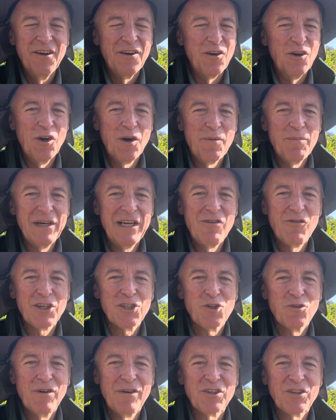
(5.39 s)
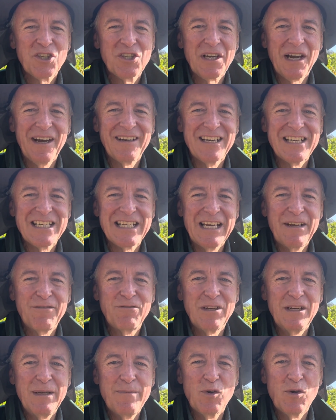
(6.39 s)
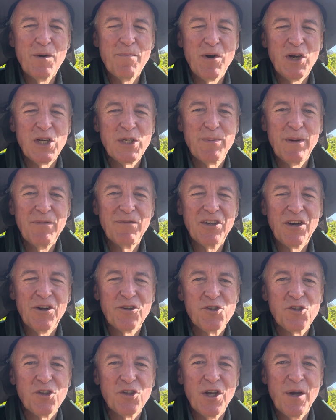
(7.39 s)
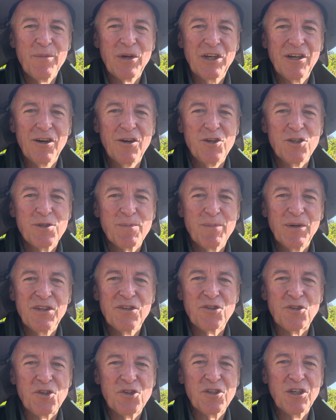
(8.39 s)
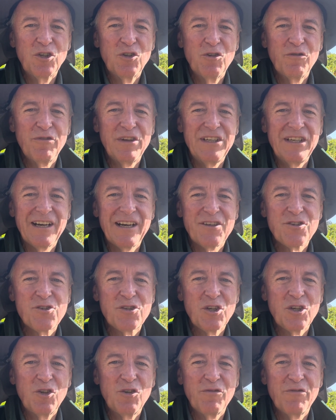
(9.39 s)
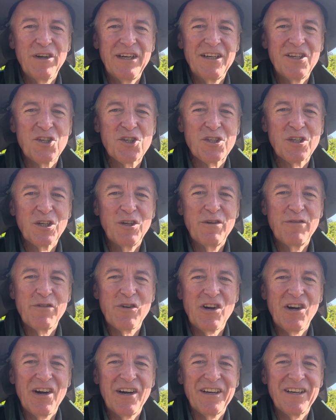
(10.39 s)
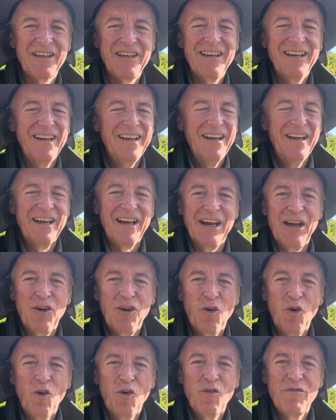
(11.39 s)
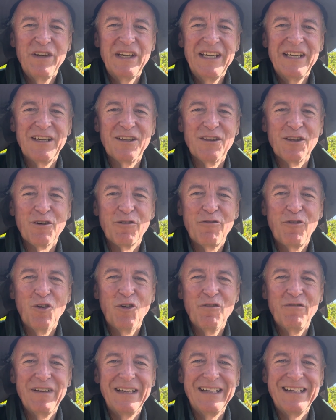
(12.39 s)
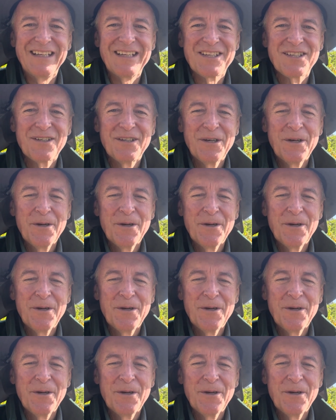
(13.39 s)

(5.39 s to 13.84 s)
Not many Russian River Chardonnays left anymore. Most people have gone Sonoma Coast, but this is single vineyard, single vintage, single variety, and all vegan, the four V's.